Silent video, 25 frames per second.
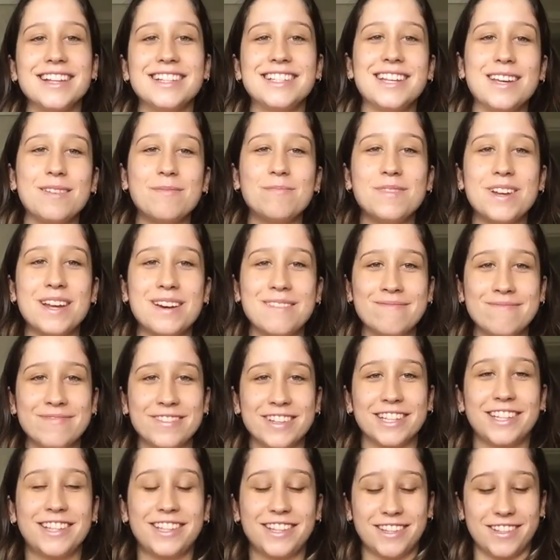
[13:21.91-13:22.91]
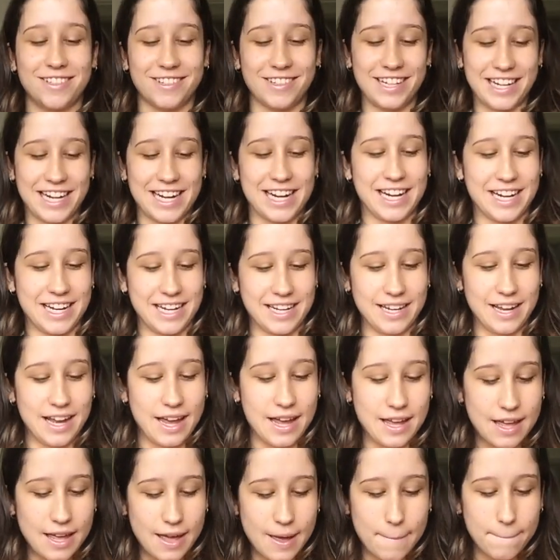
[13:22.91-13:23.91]
Tip number 3.
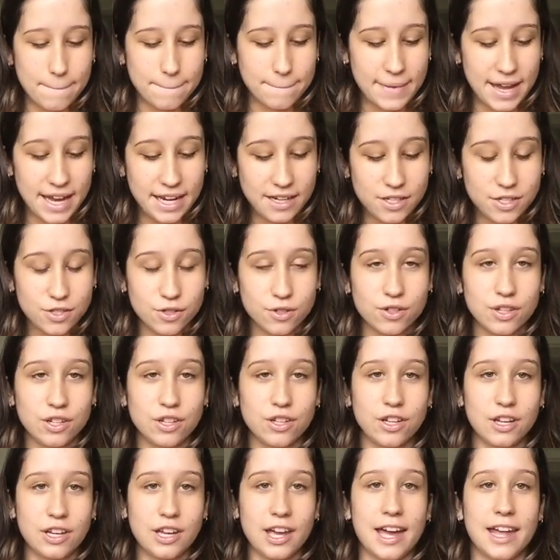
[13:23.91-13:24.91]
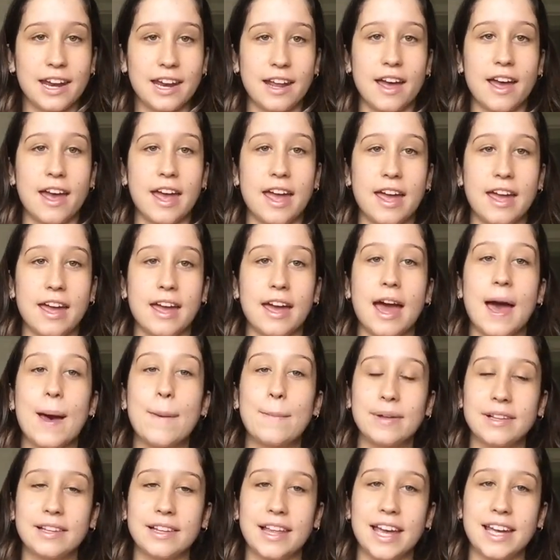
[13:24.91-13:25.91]
Make sure you get a
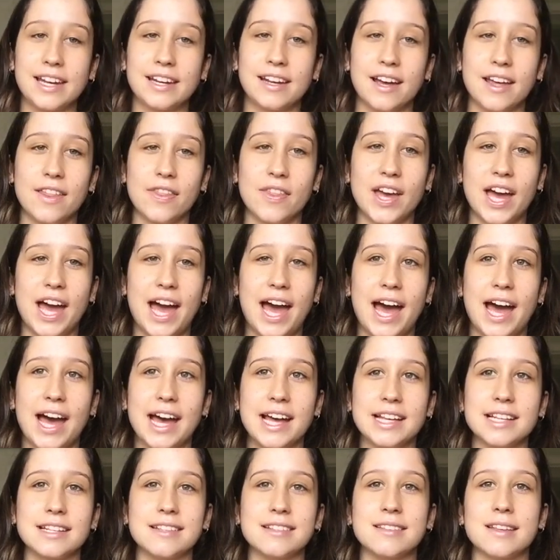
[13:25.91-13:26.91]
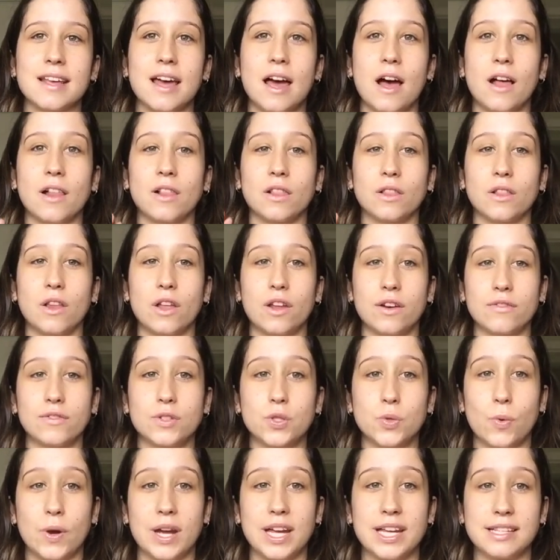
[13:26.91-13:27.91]
epilator that has a lot
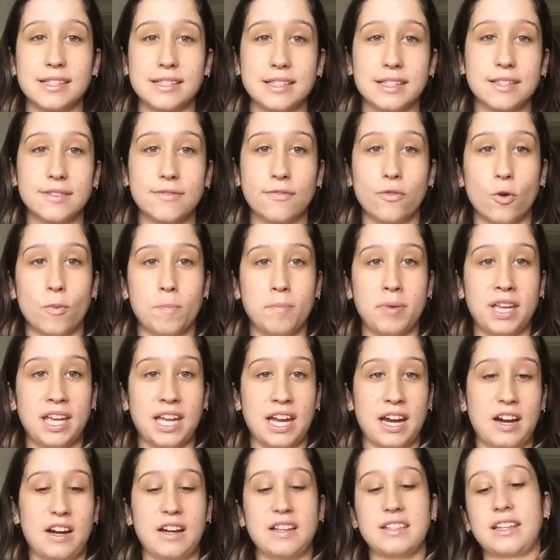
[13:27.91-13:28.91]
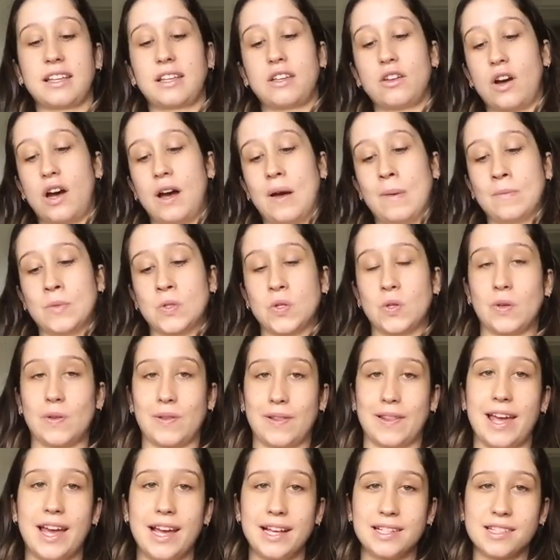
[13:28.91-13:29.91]
of tweezers for big areas like your arms or
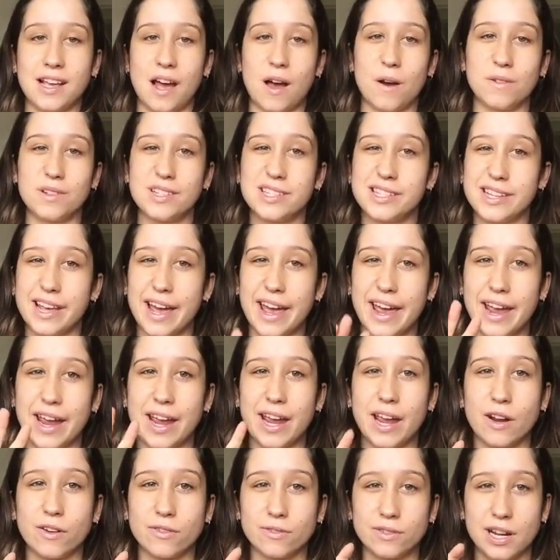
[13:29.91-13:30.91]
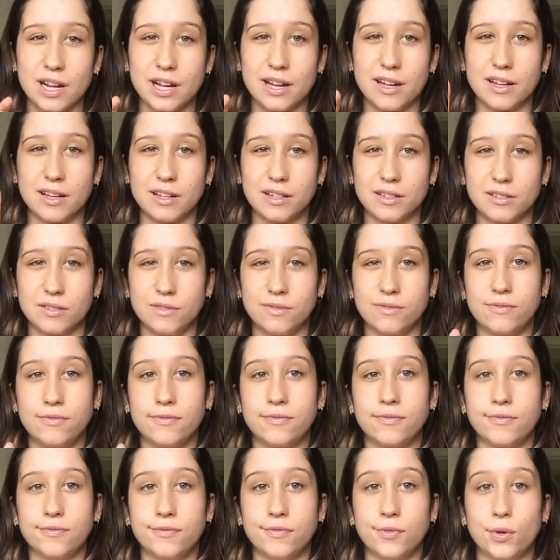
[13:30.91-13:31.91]
your legs. I would say around
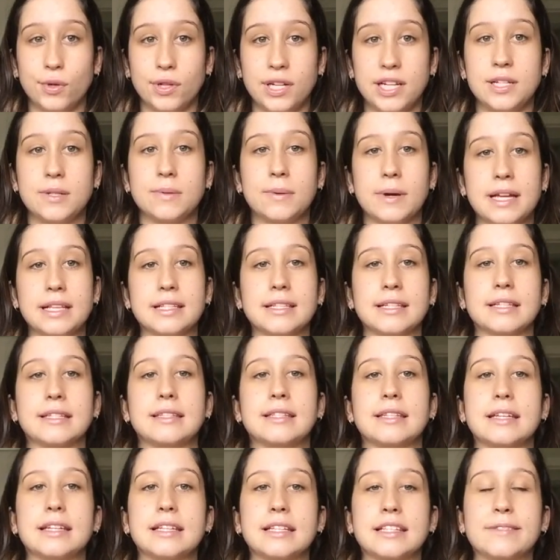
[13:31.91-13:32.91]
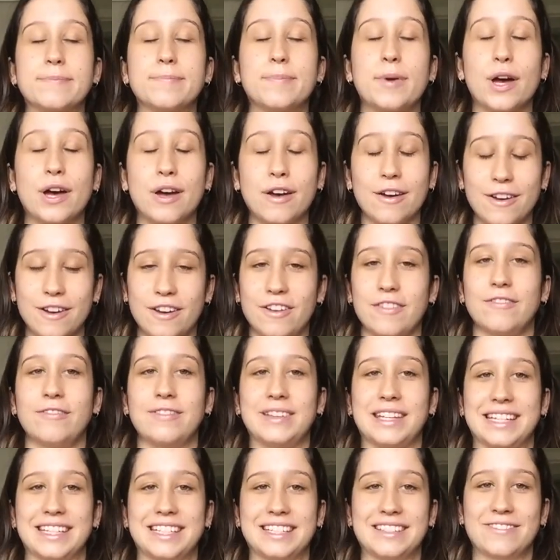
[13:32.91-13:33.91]
40 tweezers is
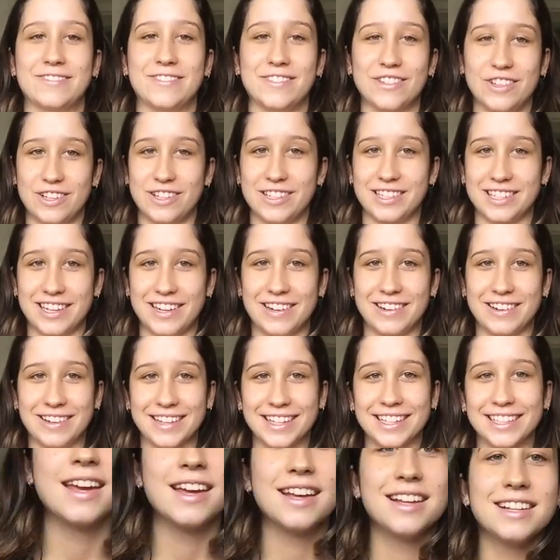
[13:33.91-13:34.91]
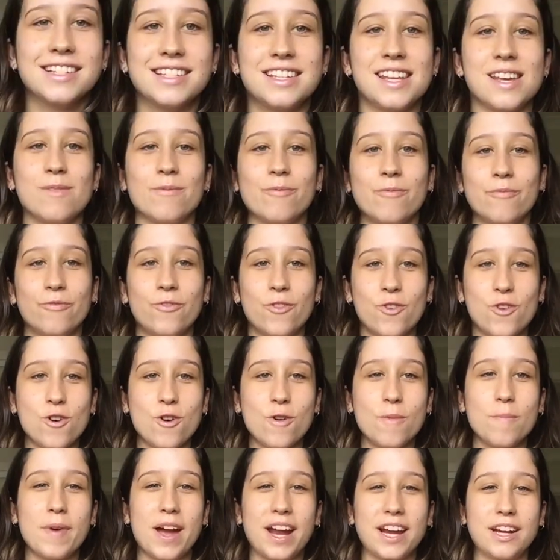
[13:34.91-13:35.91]
perfect for those areas. Tip
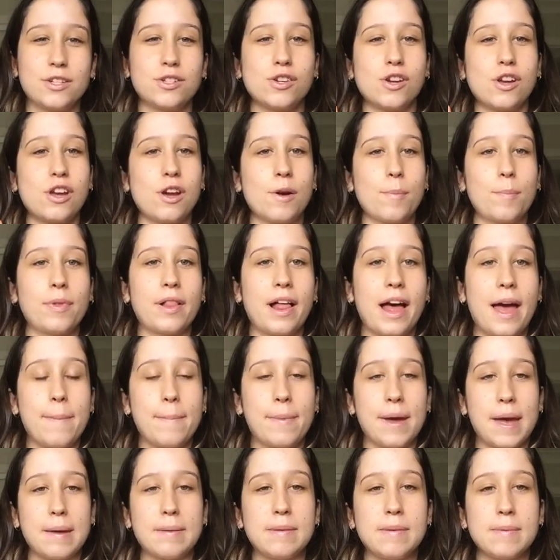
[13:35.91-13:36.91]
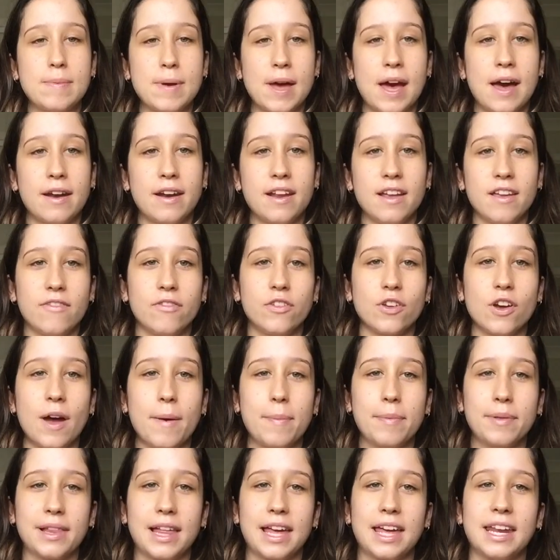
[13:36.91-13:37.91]
4, make sure you apply baby powder if you're
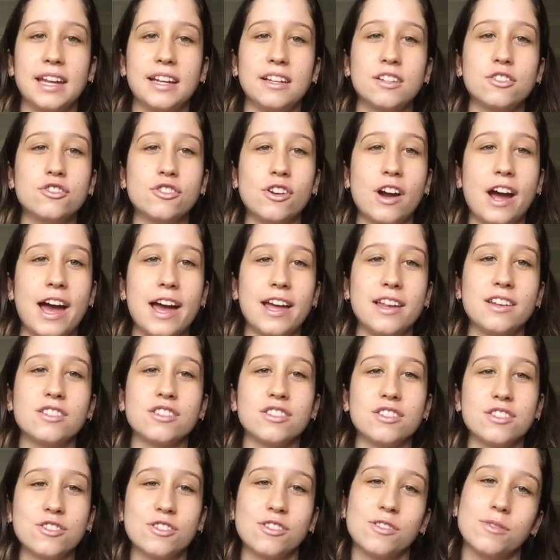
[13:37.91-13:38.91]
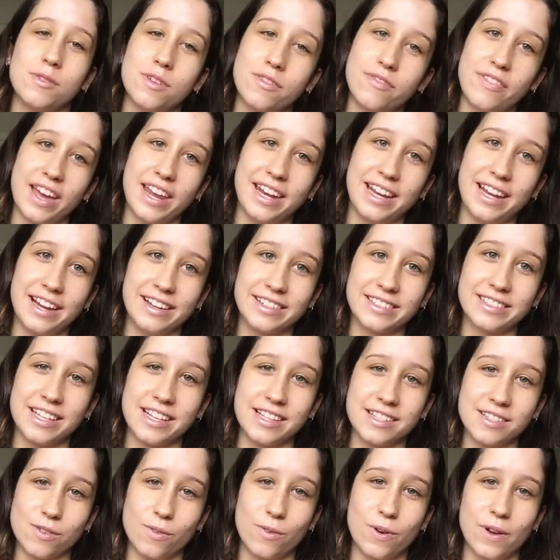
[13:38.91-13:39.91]
epilating dry, just to remove any
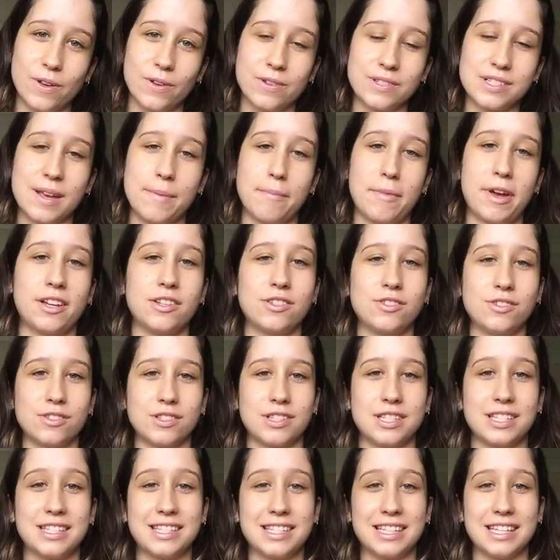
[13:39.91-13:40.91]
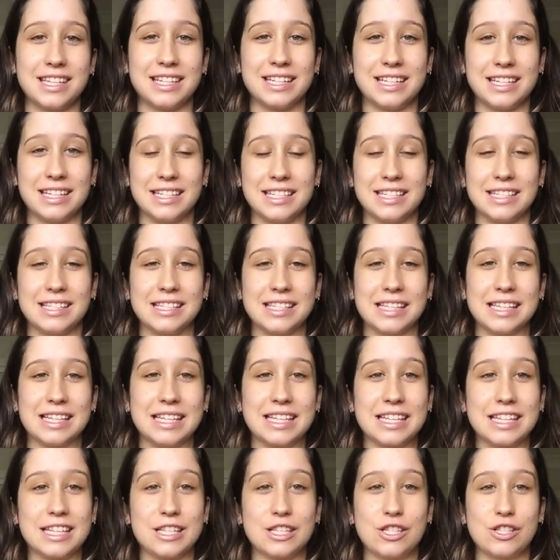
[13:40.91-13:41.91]
excess oils and make sure the skin is
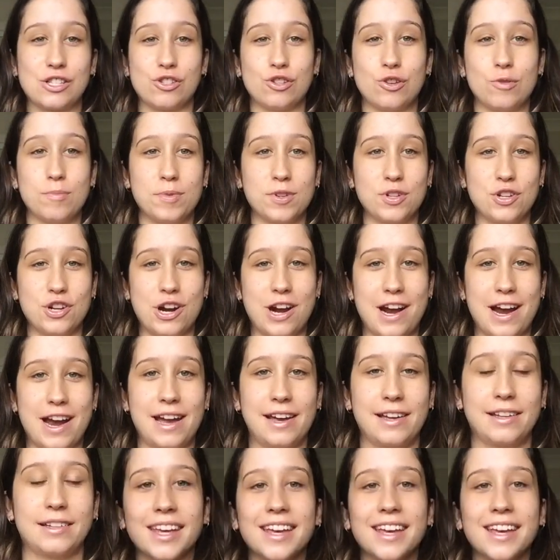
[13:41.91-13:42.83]
super dry.